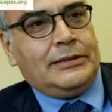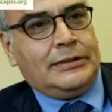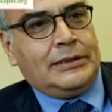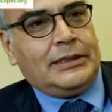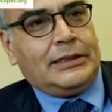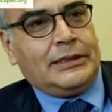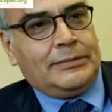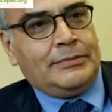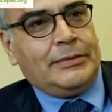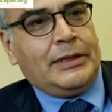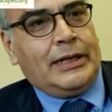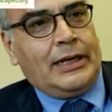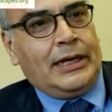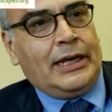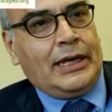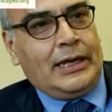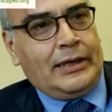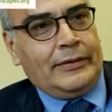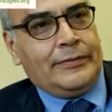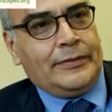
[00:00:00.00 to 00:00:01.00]
just very
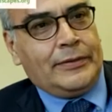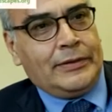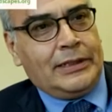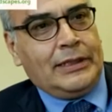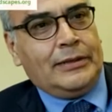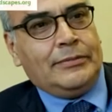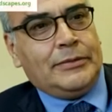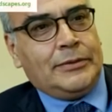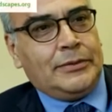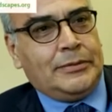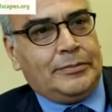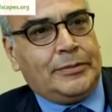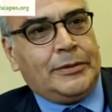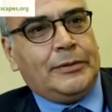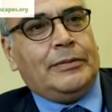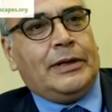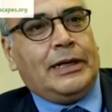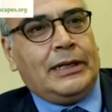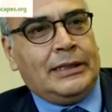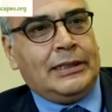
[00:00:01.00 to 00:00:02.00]
high for them to
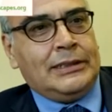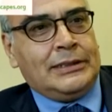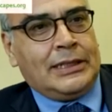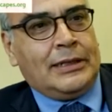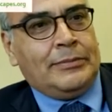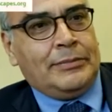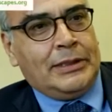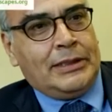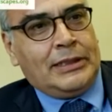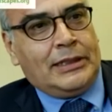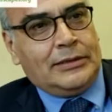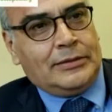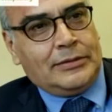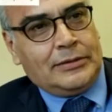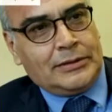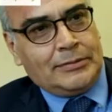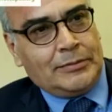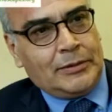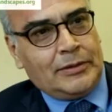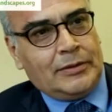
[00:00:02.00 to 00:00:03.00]
provide this capital to
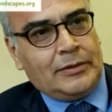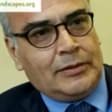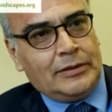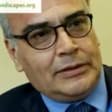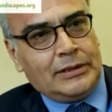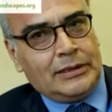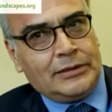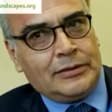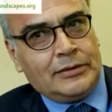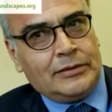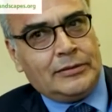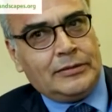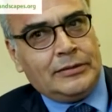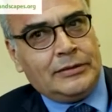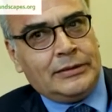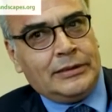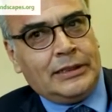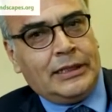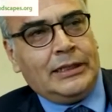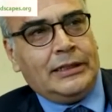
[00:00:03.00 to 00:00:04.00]
smallholders. So
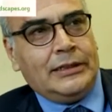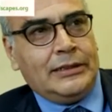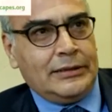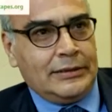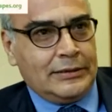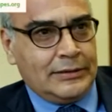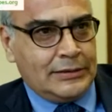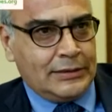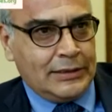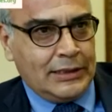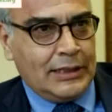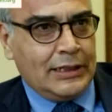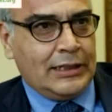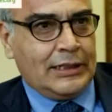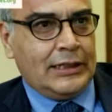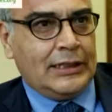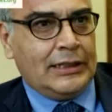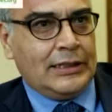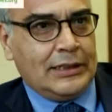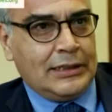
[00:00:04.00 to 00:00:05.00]
they really
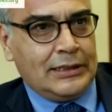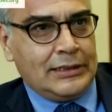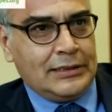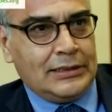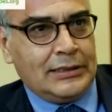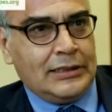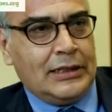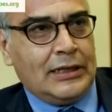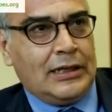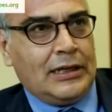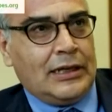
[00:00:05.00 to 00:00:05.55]
need these,